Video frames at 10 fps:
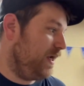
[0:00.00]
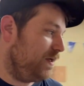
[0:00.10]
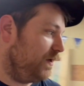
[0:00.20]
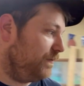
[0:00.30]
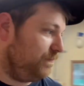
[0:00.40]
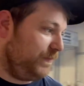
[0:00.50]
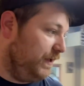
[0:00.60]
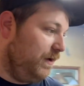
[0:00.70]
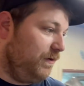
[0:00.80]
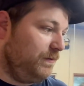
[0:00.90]
And, you
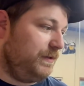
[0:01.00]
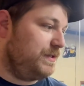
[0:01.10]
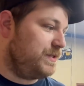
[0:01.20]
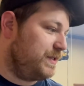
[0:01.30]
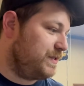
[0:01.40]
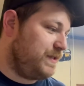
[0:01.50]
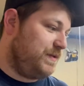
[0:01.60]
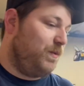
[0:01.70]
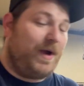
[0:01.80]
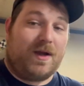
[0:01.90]
know, it's just
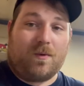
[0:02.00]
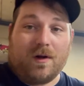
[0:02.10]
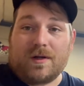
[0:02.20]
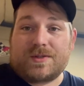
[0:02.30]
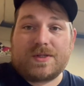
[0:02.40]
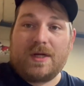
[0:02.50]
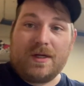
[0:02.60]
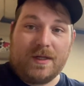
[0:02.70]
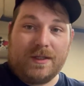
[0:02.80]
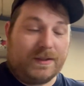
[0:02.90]
the way it works.
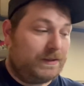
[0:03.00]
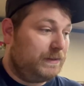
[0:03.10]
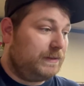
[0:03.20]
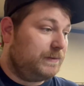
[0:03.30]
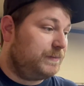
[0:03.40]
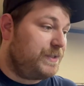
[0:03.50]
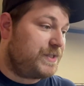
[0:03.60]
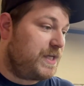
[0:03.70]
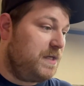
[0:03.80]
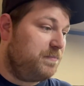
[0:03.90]

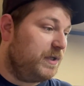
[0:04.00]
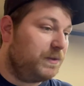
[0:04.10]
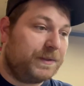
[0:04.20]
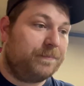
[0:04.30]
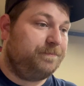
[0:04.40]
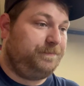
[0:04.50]
Just keep building them.